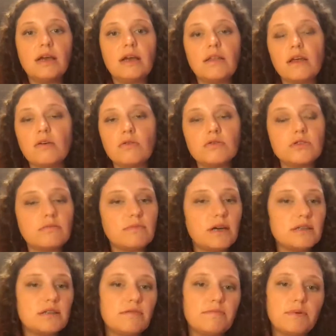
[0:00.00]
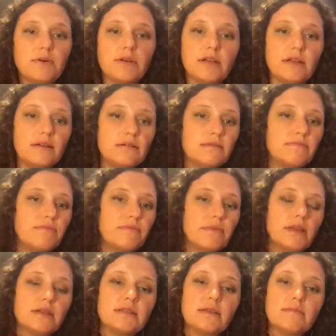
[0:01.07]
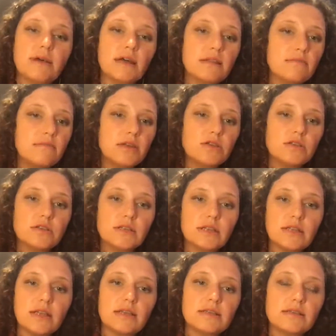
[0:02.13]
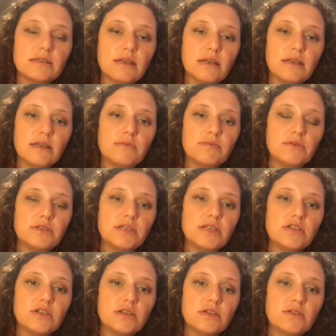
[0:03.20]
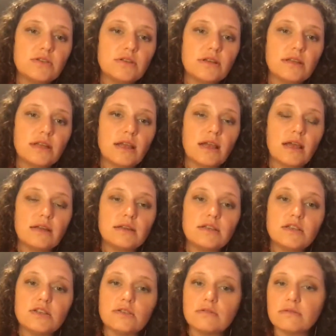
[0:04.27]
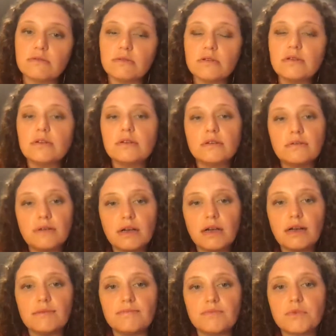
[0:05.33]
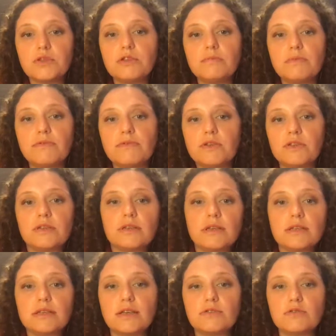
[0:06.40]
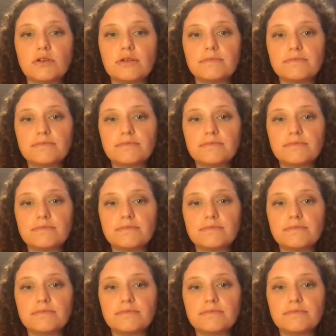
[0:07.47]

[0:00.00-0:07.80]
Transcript: They also might have put in some other measures in their procedure, so that they had additional supervision, etc.